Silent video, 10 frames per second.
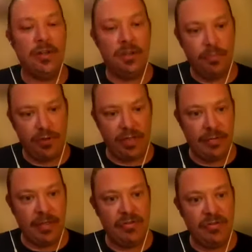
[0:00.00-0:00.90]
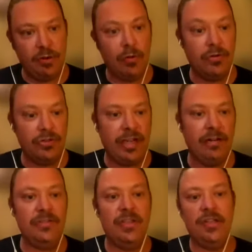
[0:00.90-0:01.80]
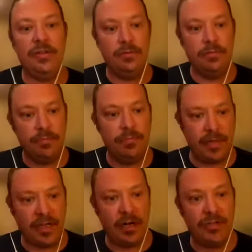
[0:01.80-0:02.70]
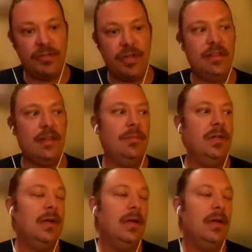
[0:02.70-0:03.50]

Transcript: you put them in local jails and you incarcerate them.